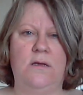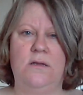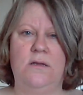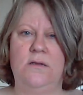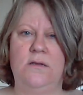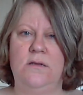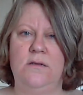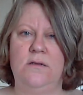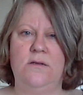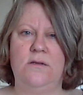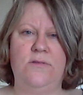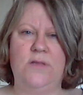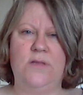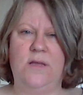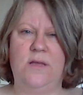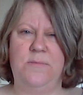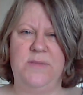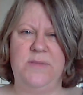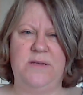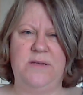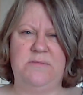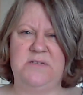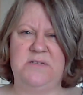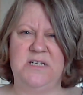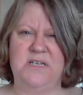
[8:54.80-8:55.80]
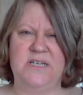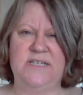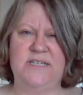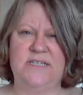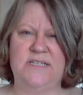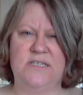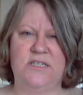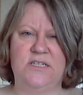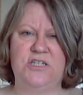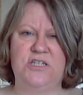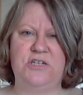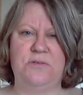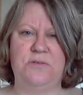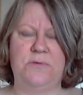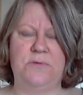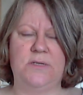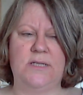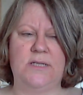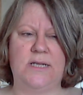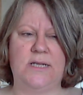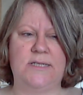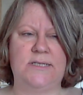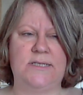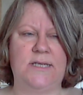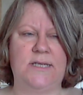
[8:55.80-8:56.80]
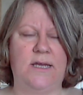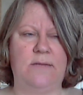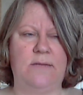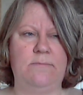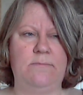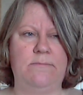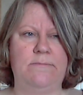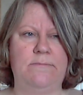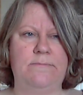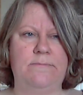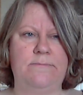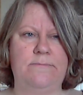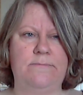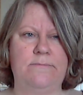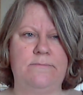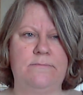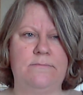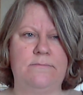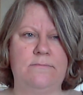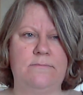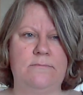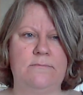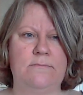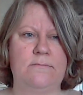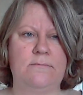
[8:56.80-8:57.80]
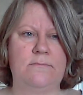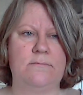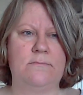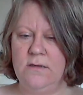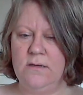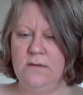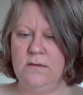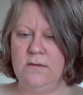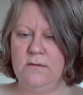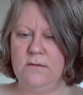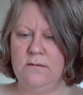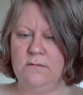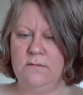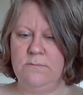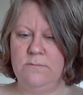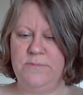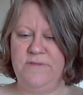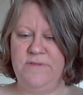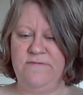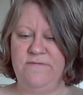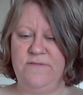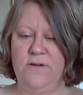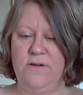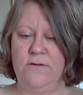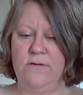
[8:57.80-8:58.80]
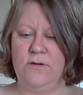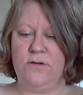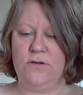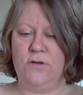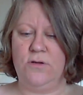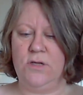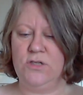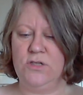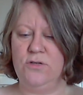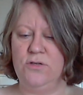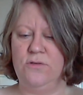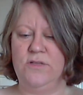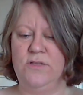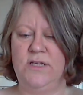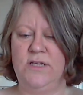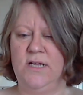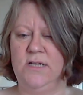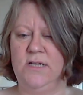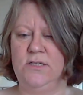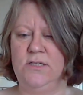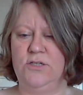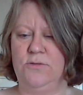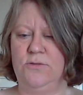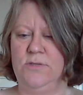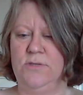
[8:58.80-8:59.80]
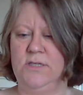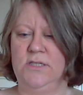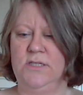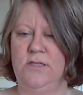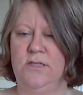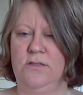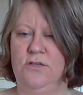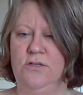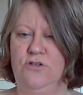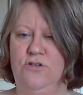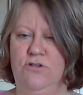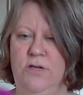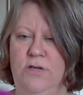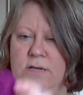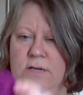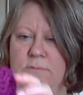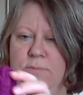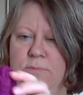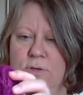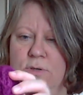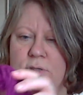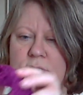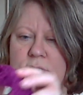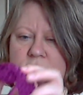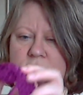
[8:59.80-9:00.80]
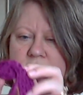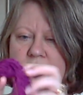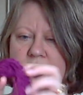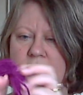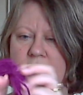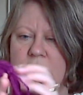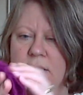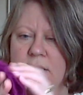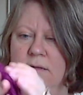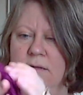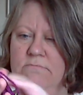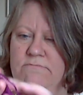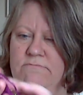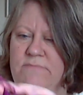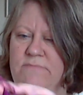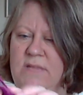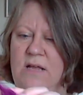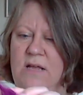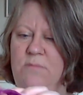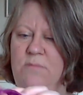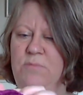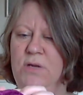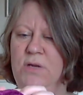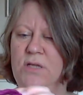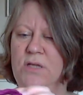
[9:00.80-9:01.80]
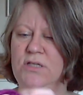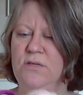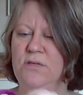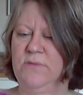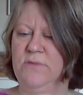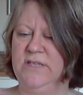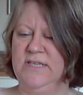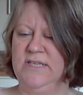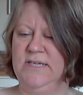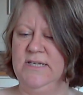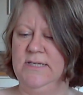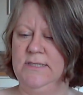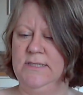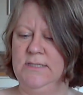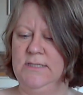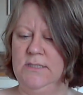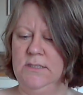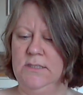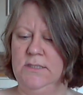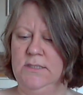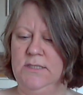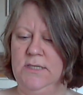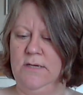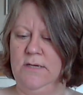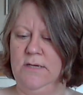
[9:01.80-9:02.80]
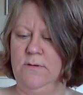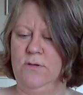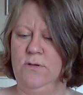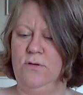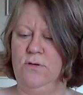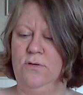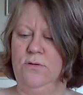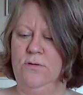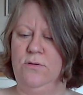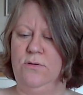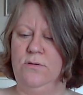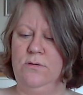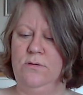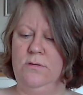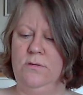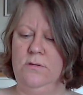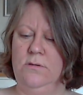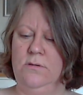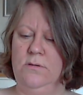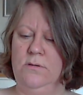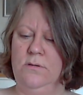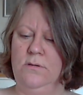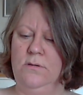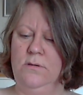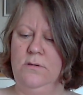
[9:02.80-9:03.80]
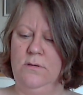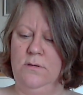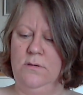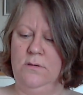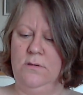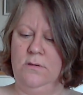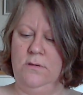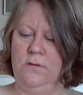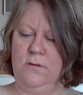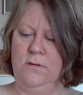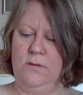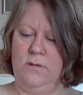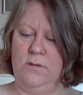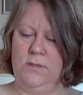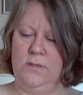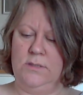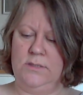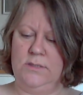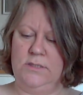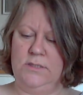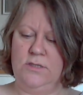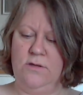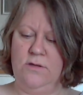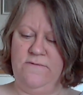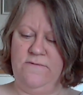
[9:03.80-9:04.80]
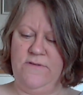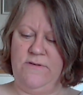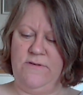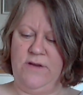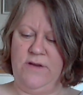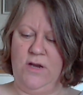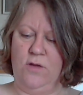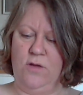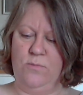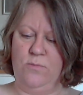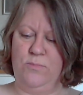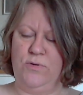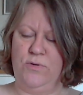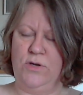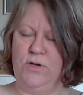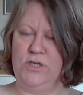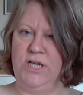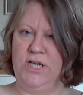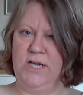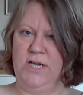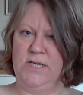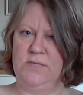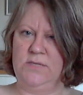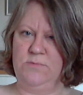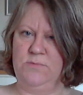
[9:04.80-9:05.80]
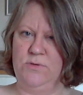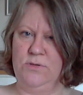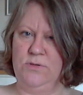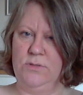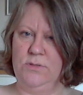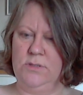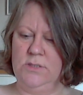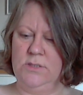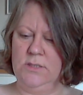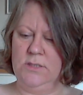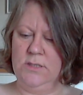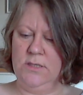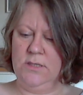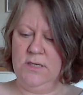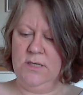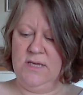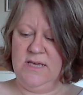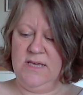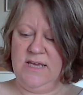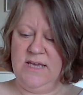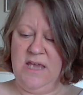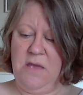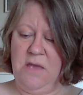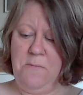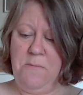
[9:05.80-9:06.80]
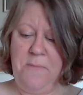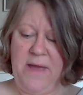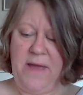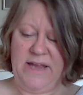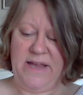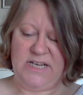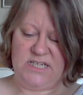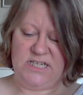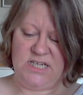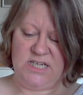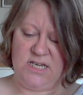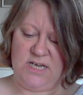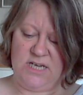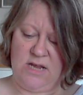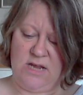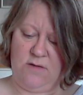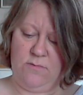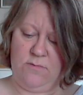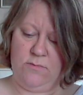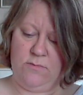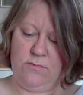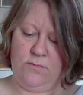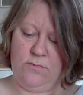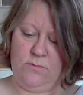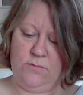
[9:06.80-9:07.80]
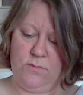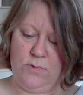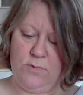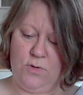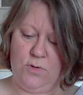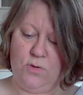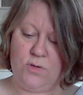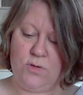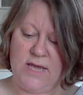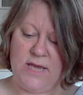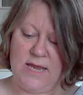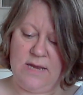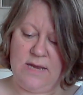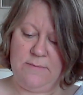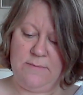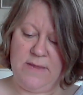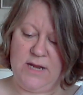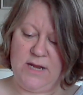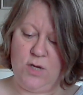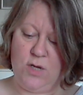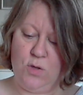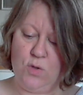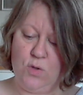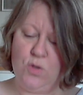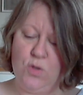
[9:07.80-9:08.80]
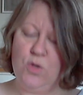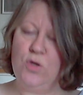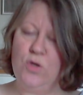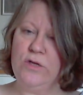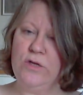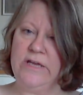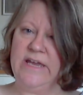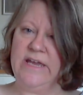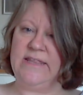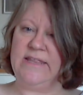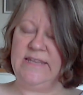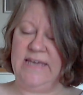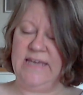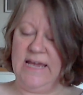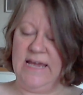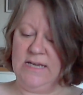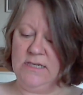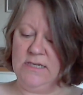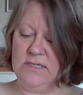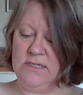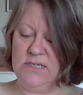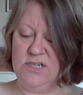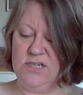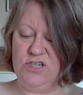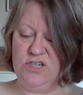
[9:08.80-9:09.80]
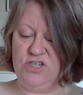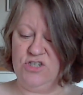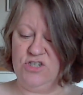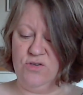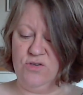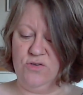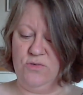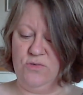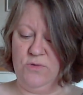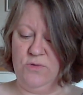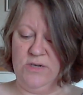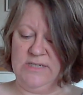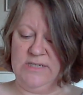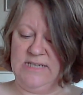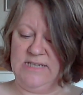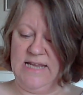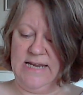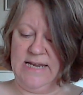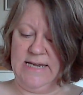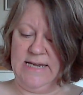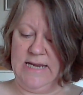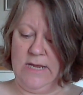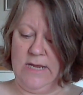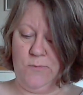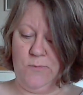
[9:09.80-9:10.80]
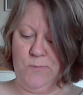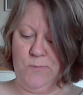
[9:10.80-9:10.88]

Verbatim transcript: Not that I'll be able to listen to two in that time. Before I go, I don't think I'll do this on the train, but I'll plod on with this and see go. It's not a very long project, but it might turn out okay. It might look okay in the end. I just don't know what it's like now.